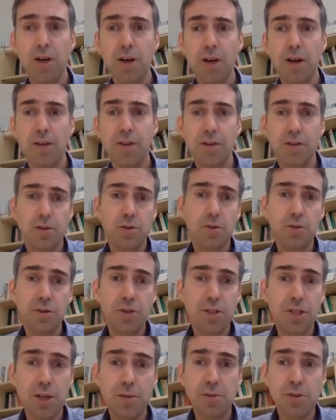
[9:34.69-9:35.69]
And that's called the
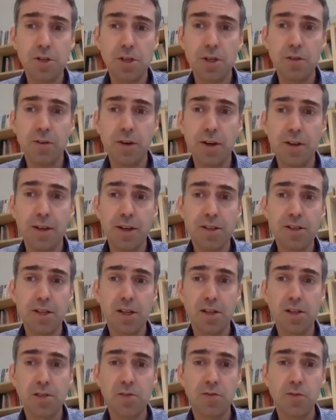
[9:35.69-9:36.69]
SEAM survey. That
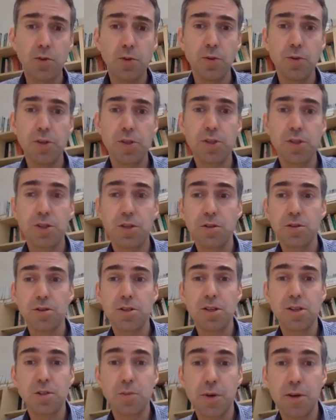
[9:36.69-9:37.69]
stands for the students'
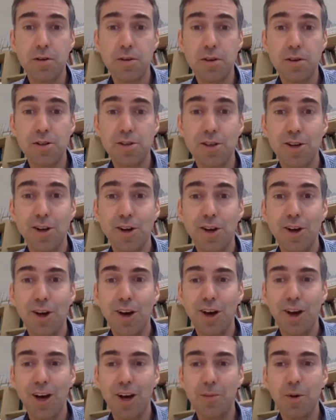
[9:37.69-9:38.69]
experience
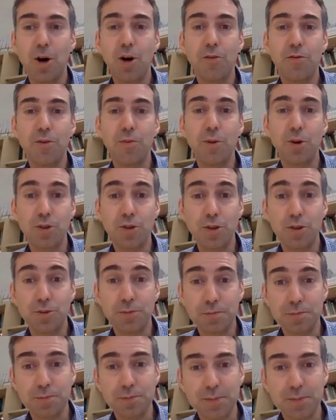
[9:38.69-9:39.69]
of a module.